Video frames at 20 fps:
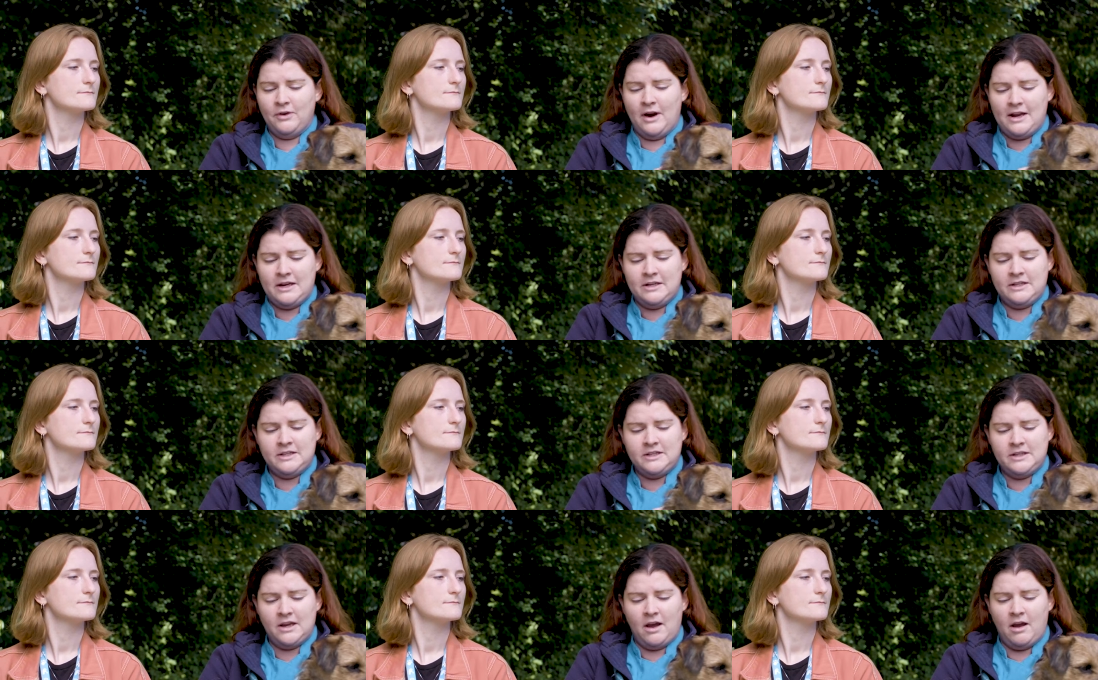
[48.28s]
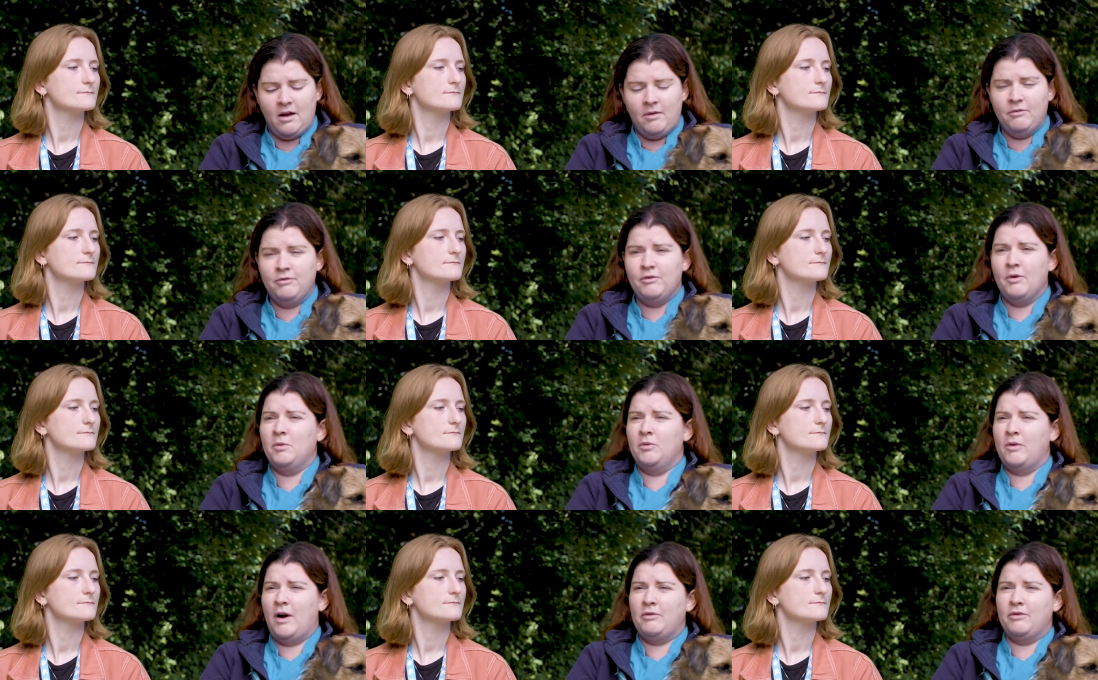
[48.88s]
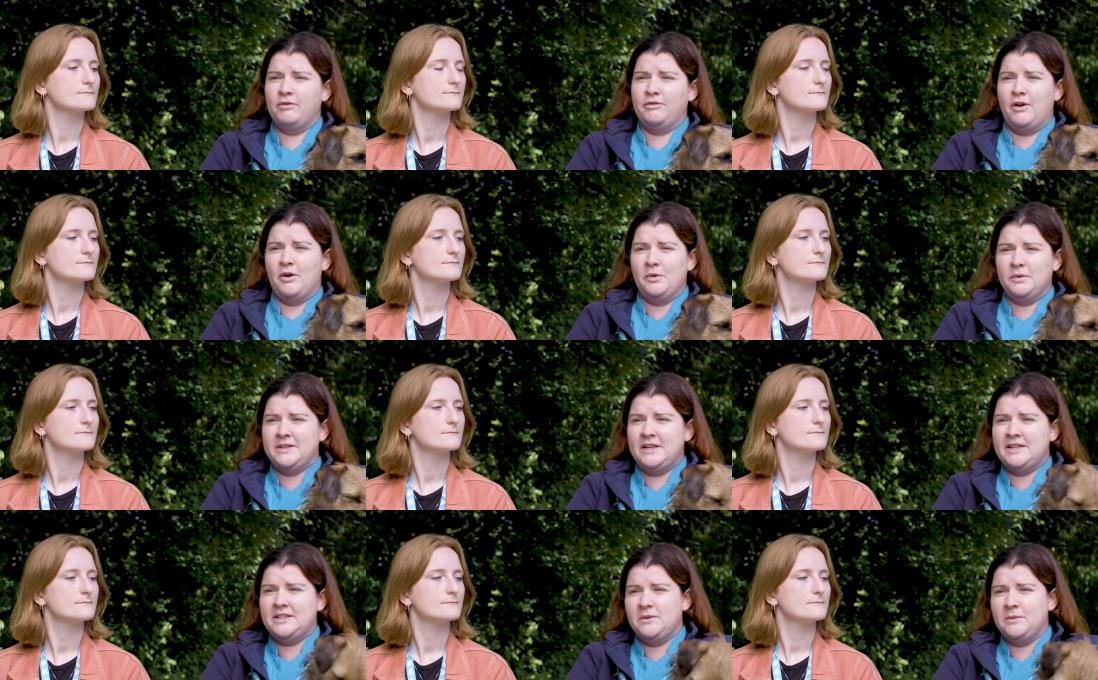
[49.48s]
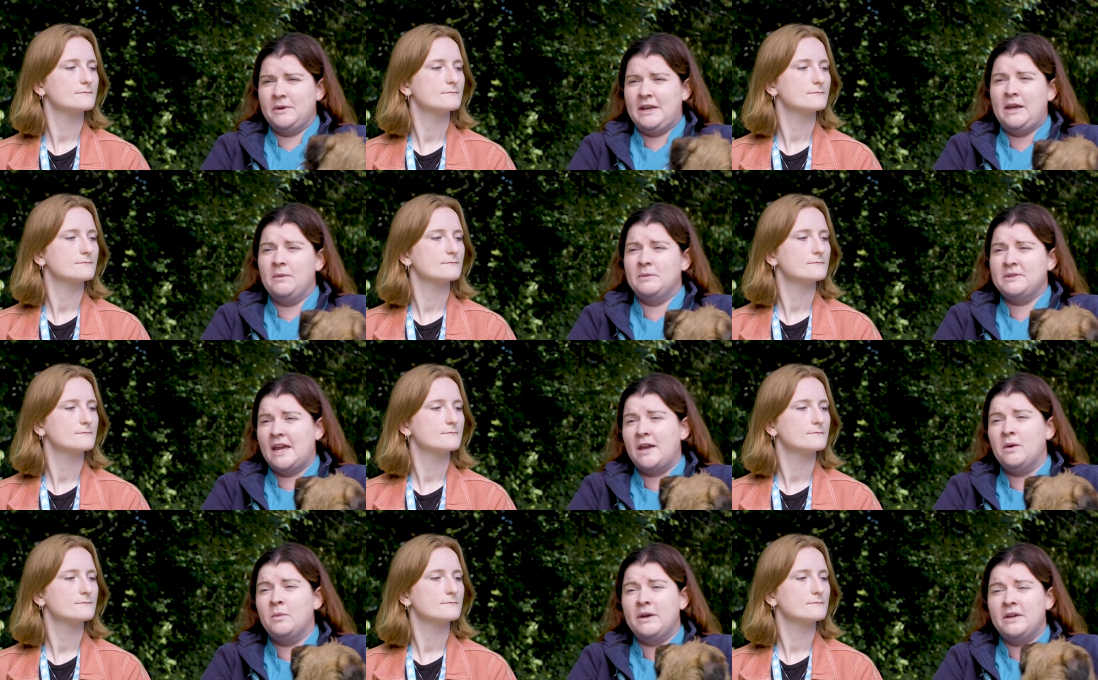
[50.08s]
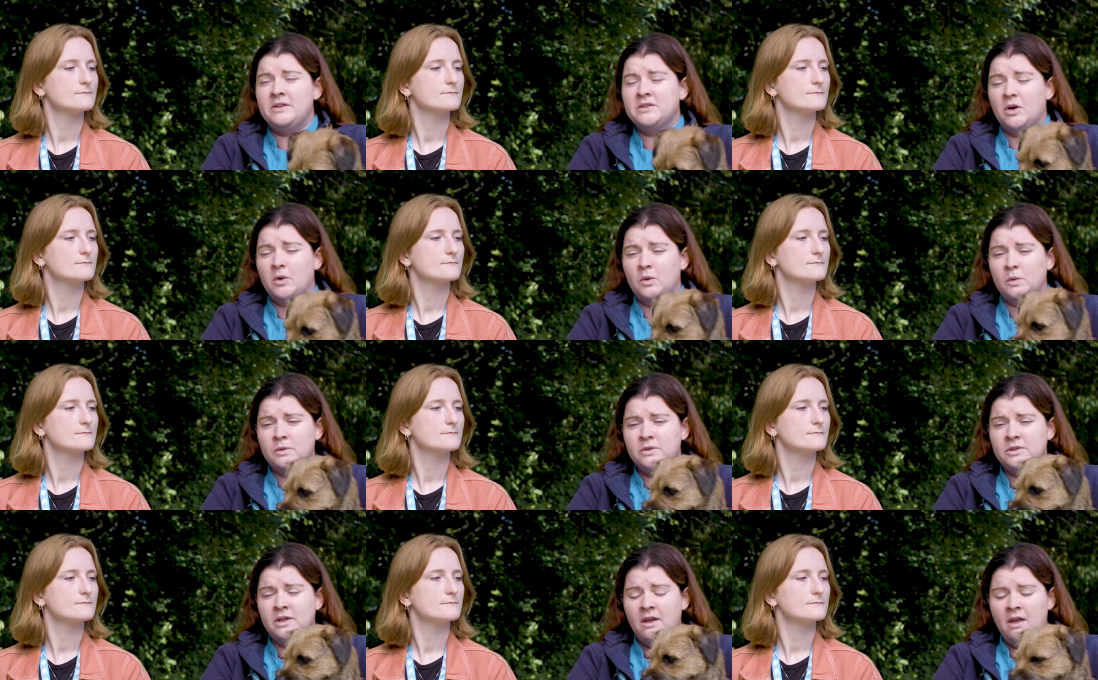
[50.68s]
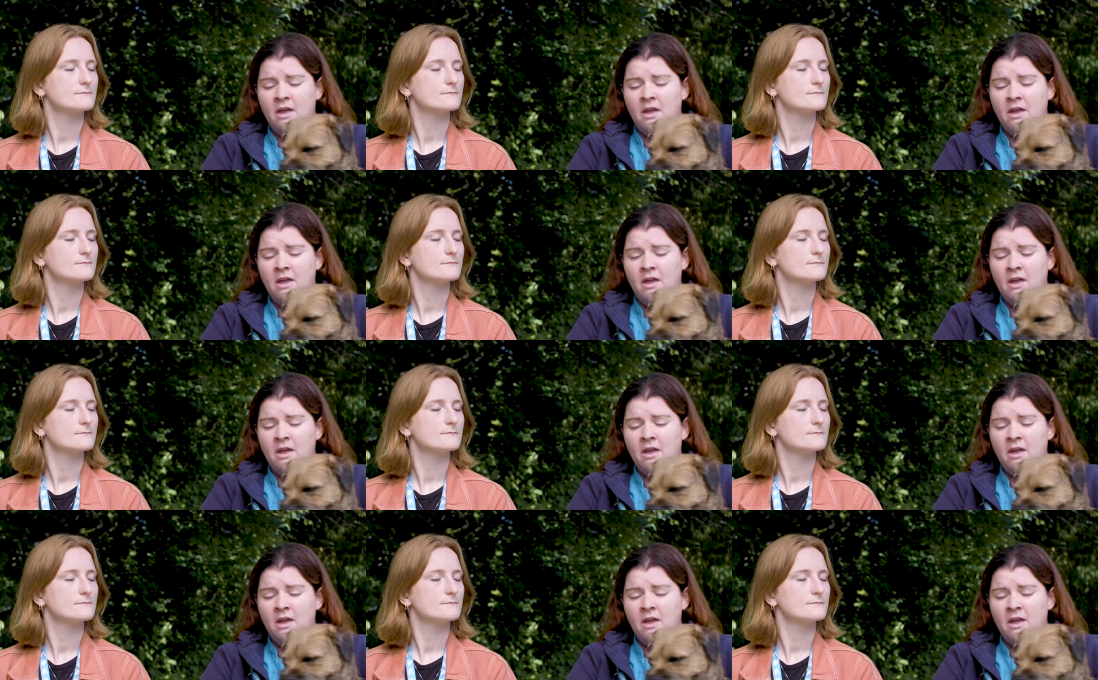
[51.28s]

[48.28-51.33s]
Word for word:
Speaker 1: Fred um, from the Ralph Referral Centre when he was eight weeks old.